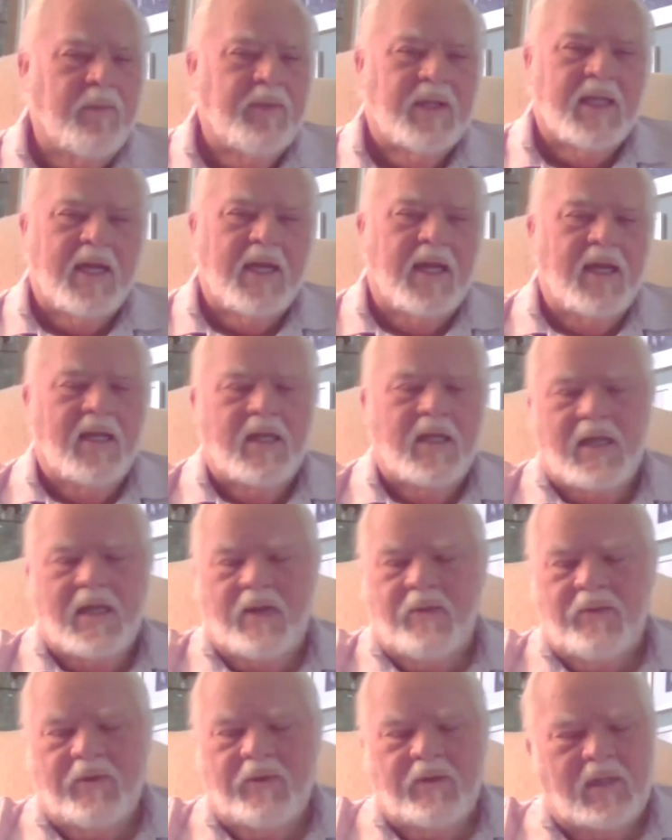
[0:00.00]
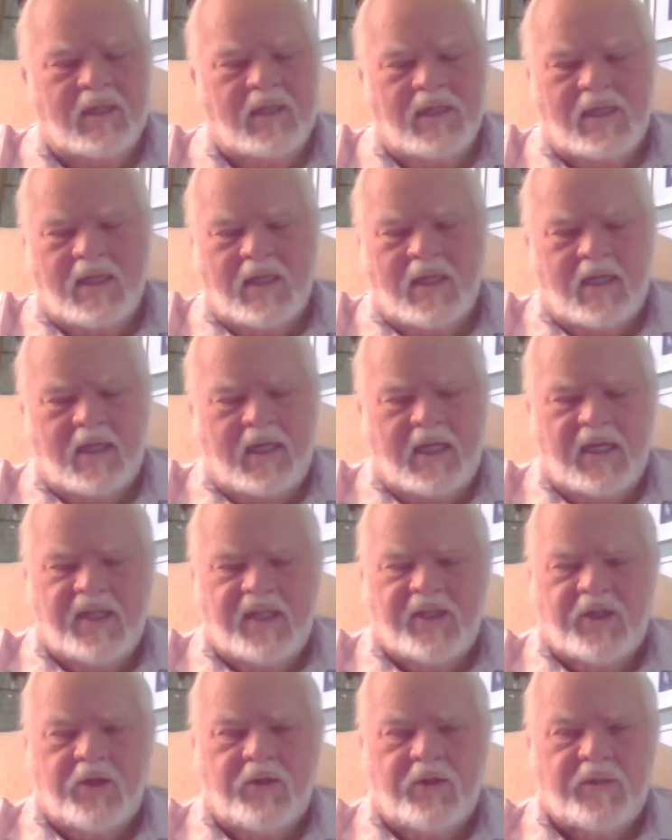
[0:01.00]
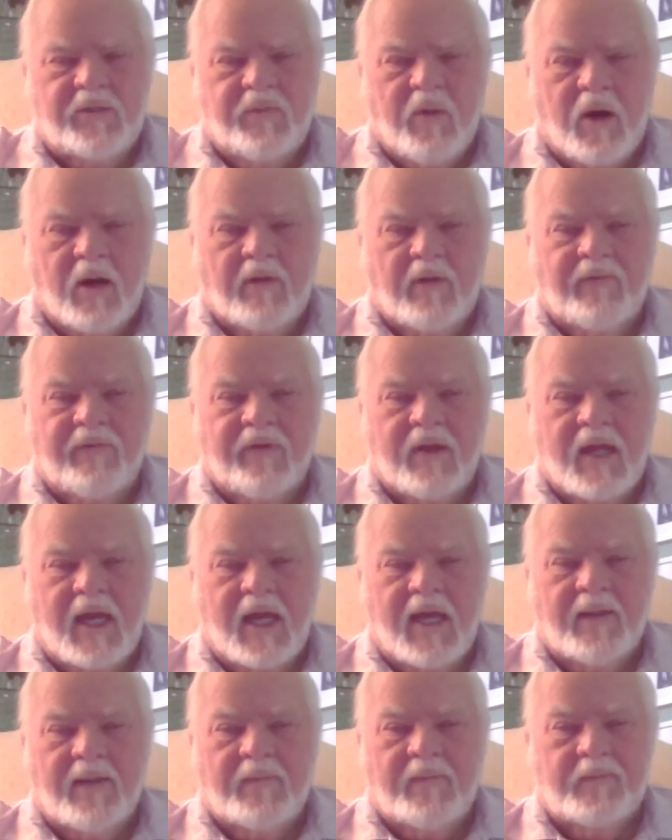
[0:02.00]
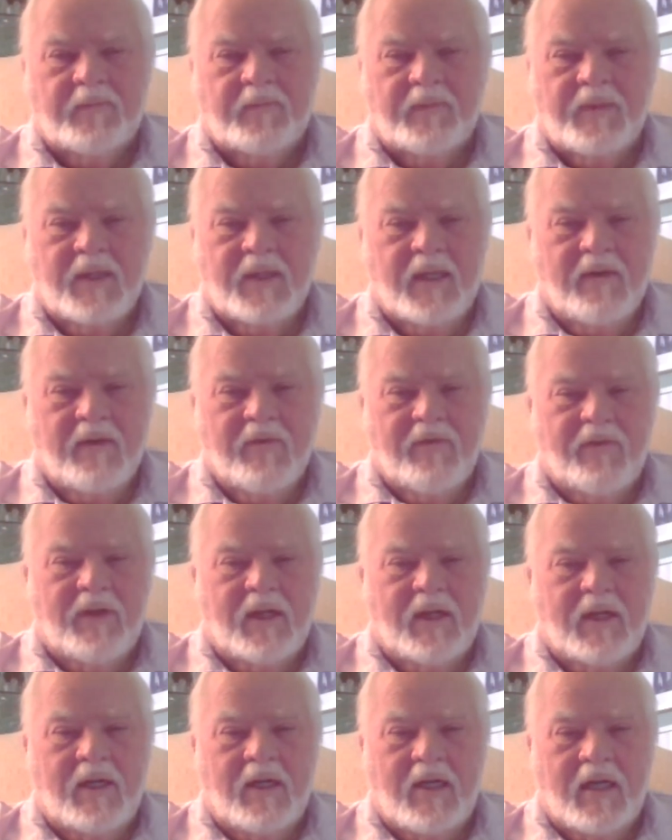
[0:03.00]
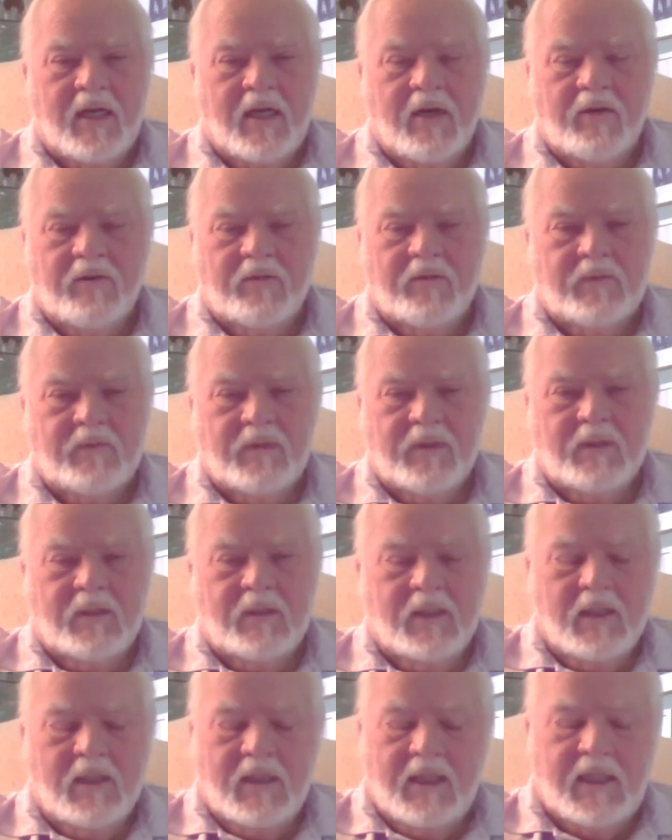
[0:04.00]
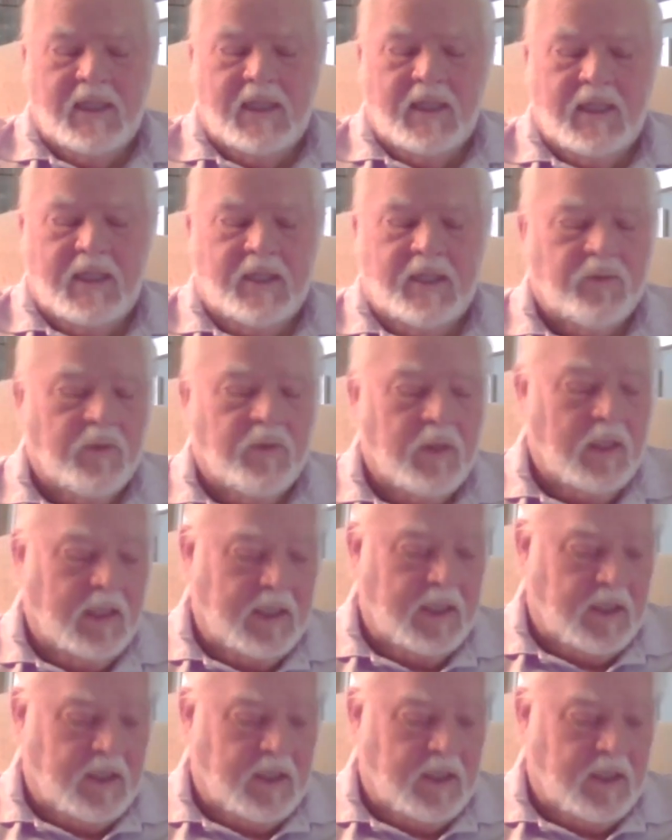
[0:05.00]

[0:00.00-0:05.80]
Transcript: but they would. He's too smart for that. But, he's really